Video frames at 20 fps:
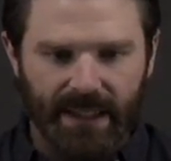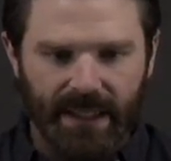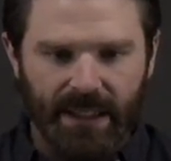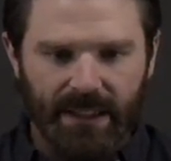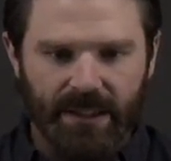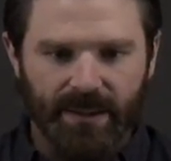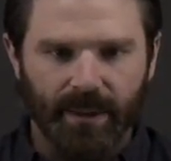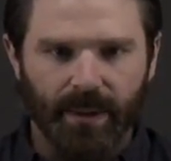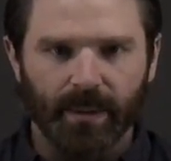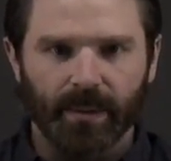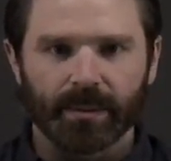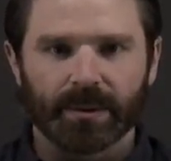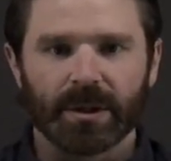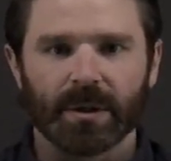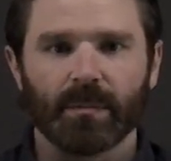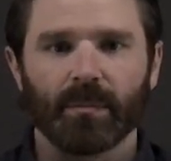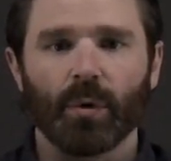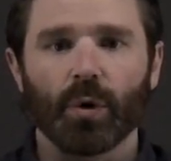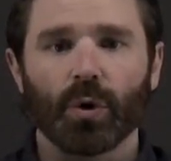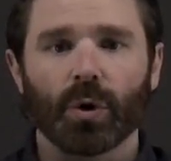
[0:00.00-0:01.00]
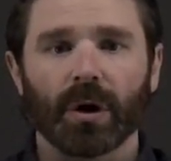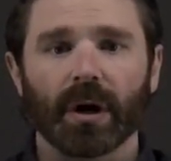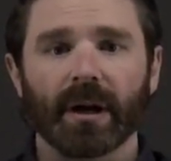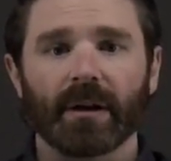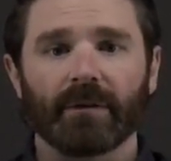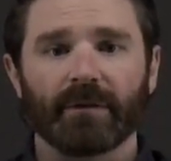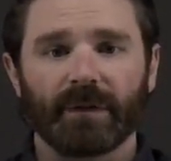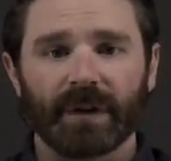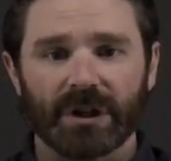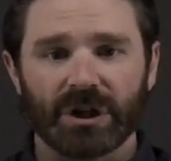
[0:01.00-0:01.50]
to be able to more
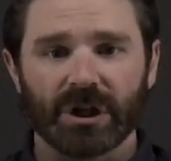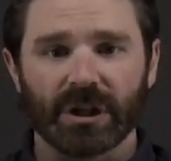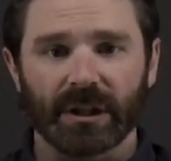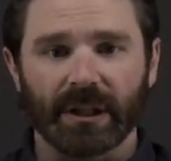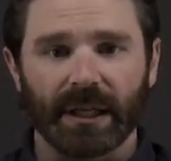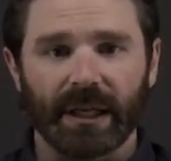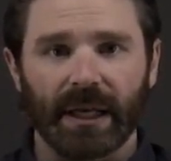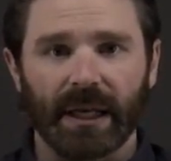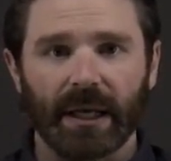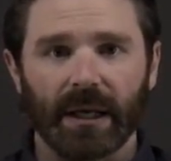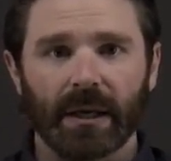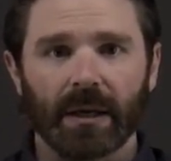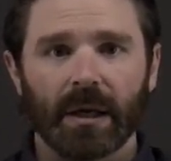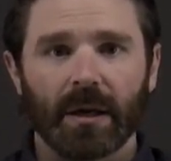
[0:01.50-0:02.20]
efficiently